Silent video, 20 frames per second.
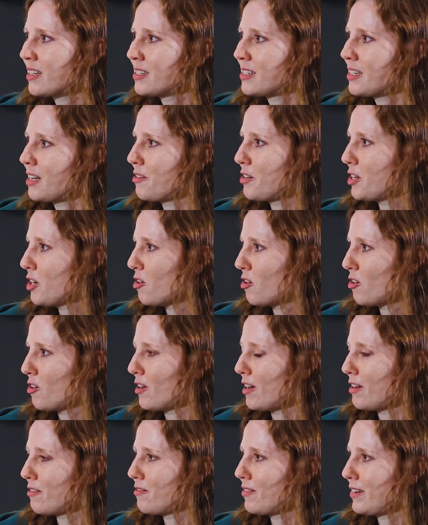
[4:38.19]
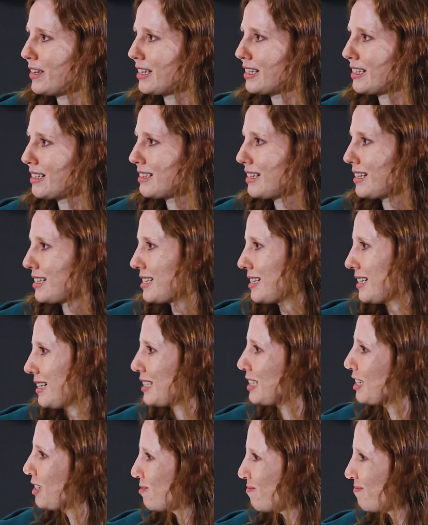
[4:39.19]
So I think that's it,
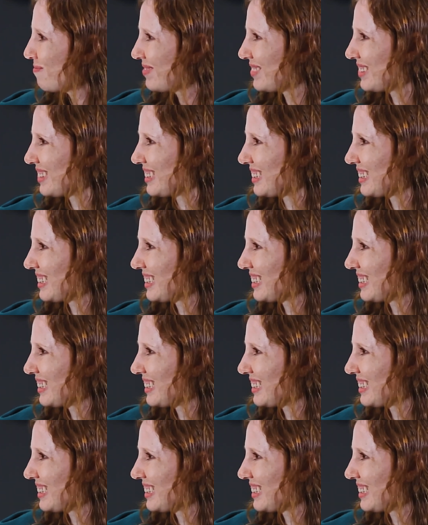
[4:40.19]
Yeah,